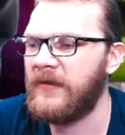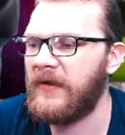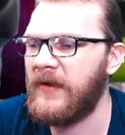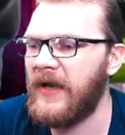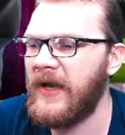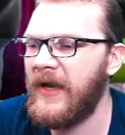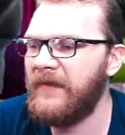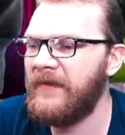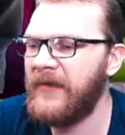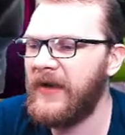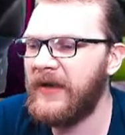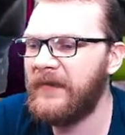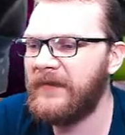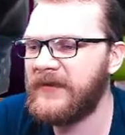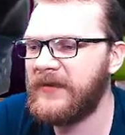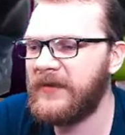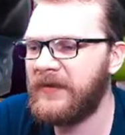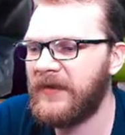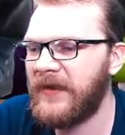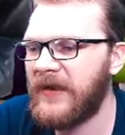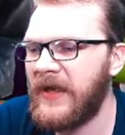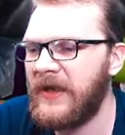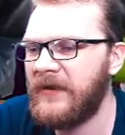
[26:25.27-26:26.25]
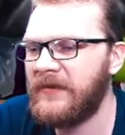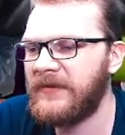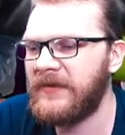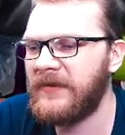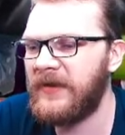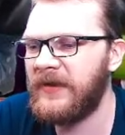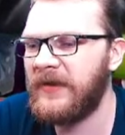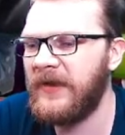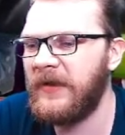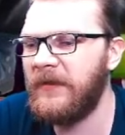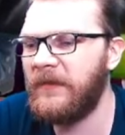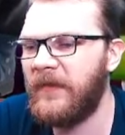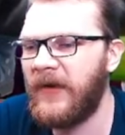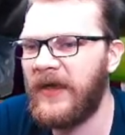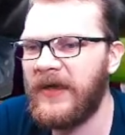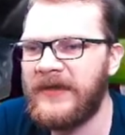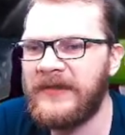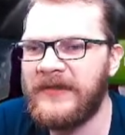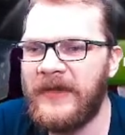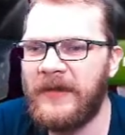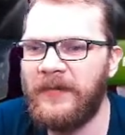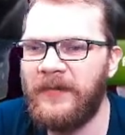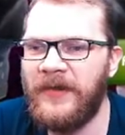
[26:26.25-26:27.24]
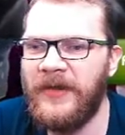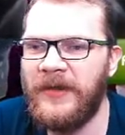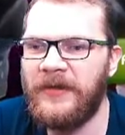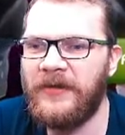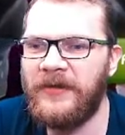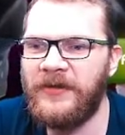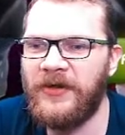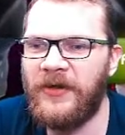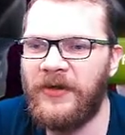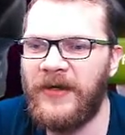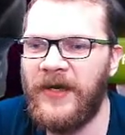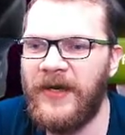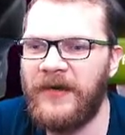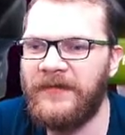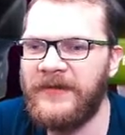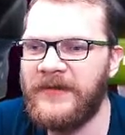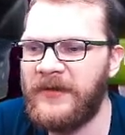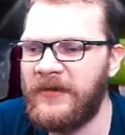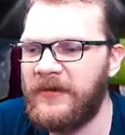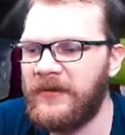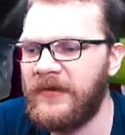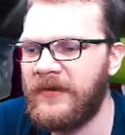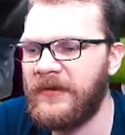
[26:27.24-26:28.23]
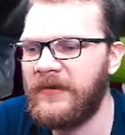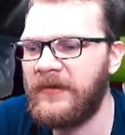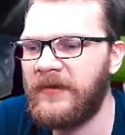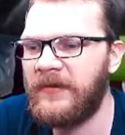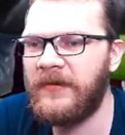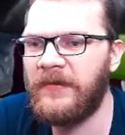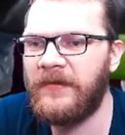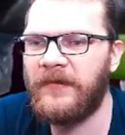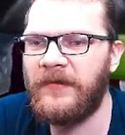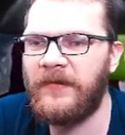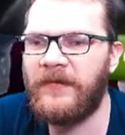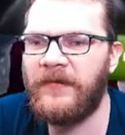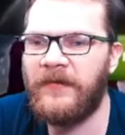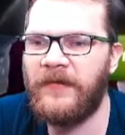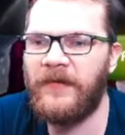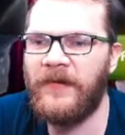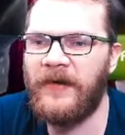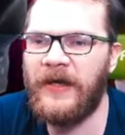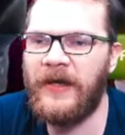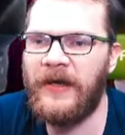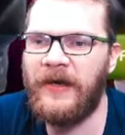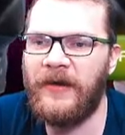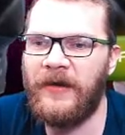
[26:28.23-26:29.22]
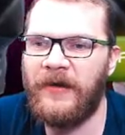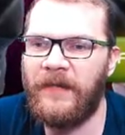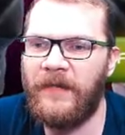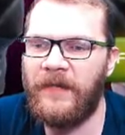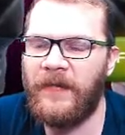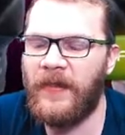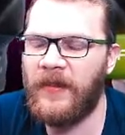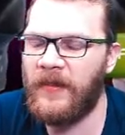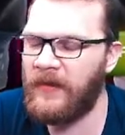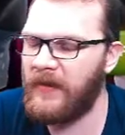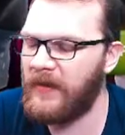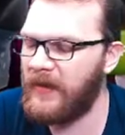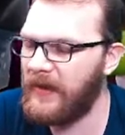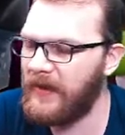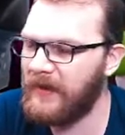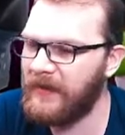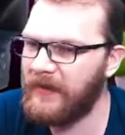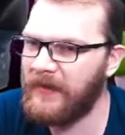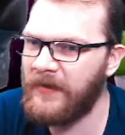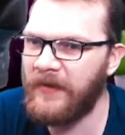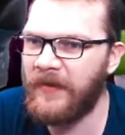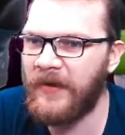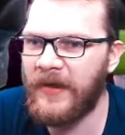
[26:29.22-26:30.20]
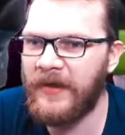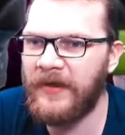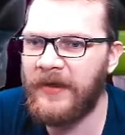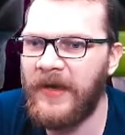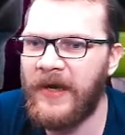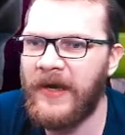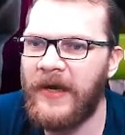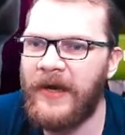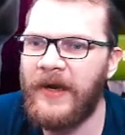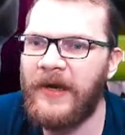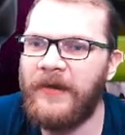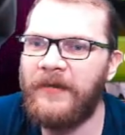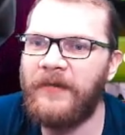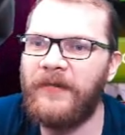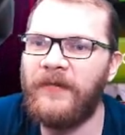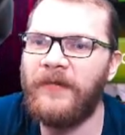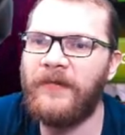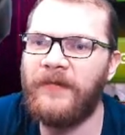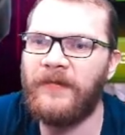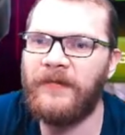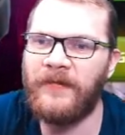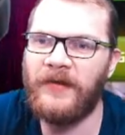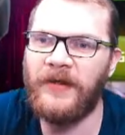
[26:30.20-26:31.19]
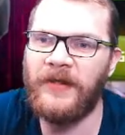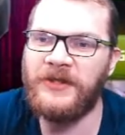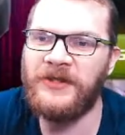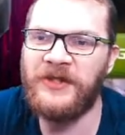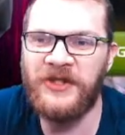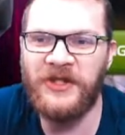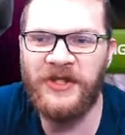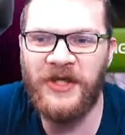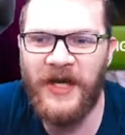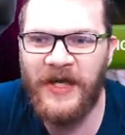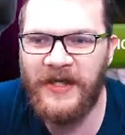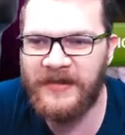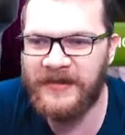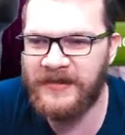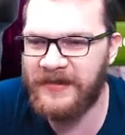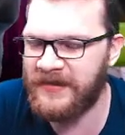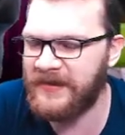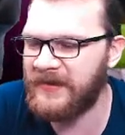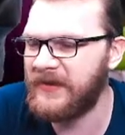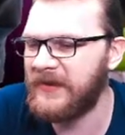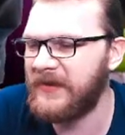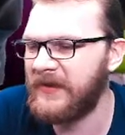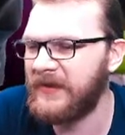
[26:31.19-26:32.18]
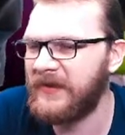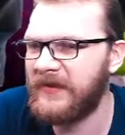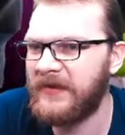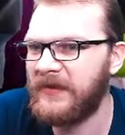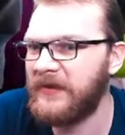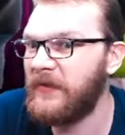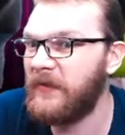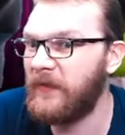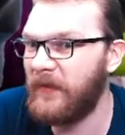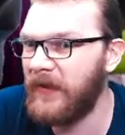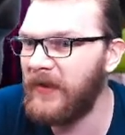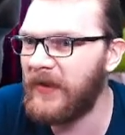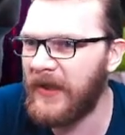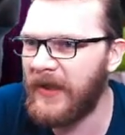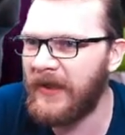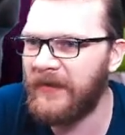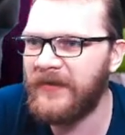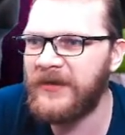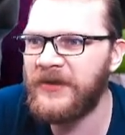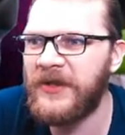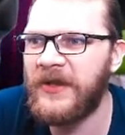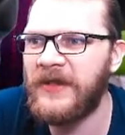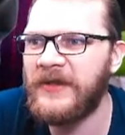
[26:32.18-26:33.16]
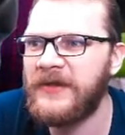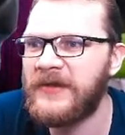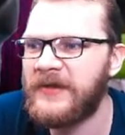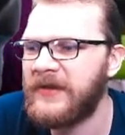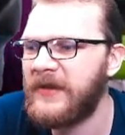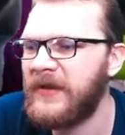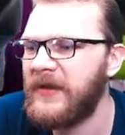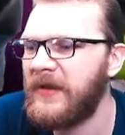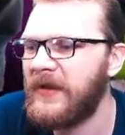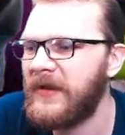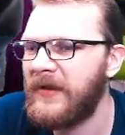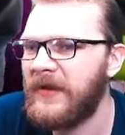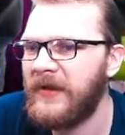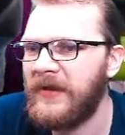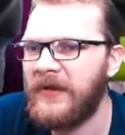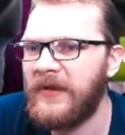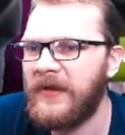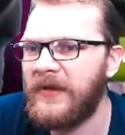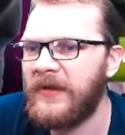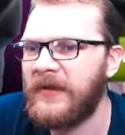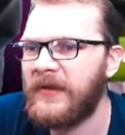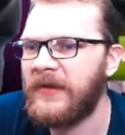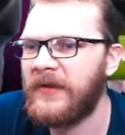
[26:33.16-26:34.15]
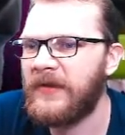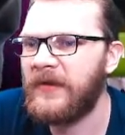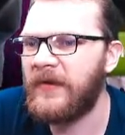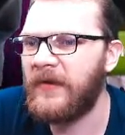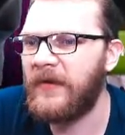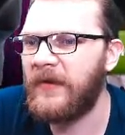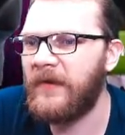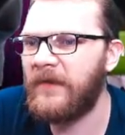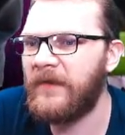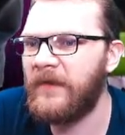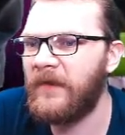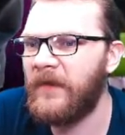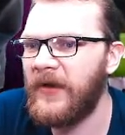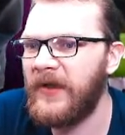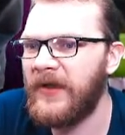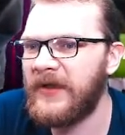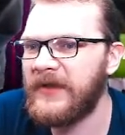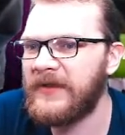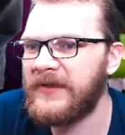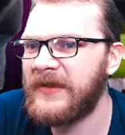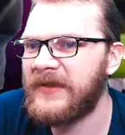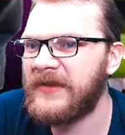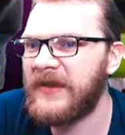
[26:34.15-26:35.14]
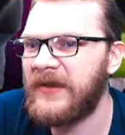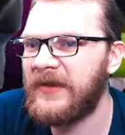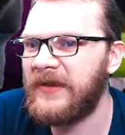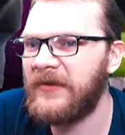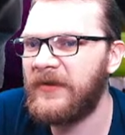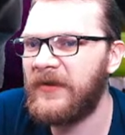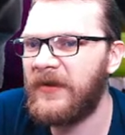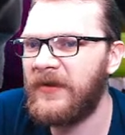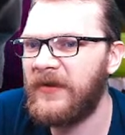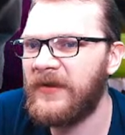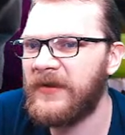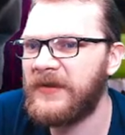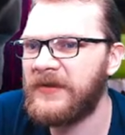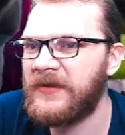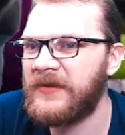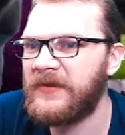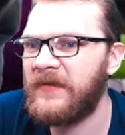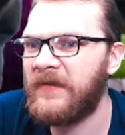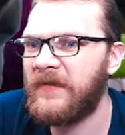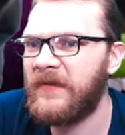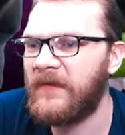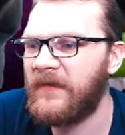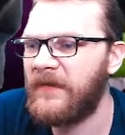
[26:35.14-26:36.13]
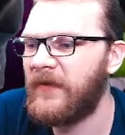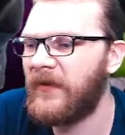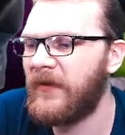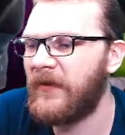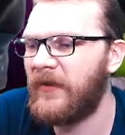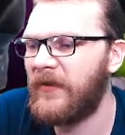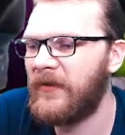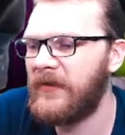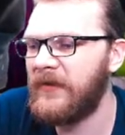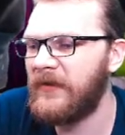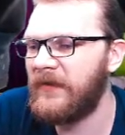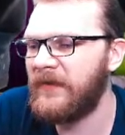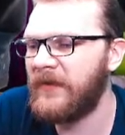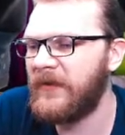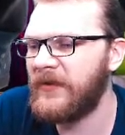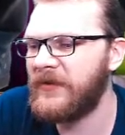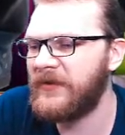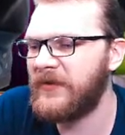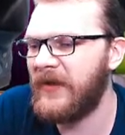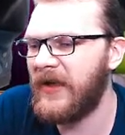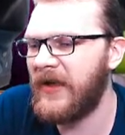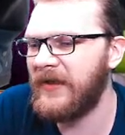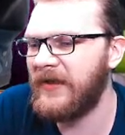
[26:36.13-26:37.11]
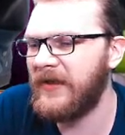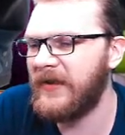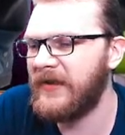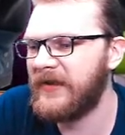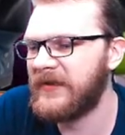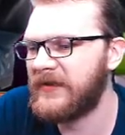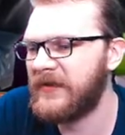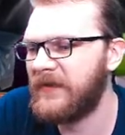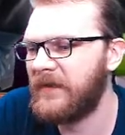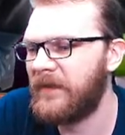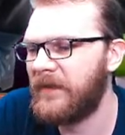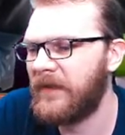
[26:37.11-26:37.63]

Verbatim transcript: have an Evizone account and invite somebody to join Evizone. And you can have a chance. You will have a chance of winning $600 for all of your July deals.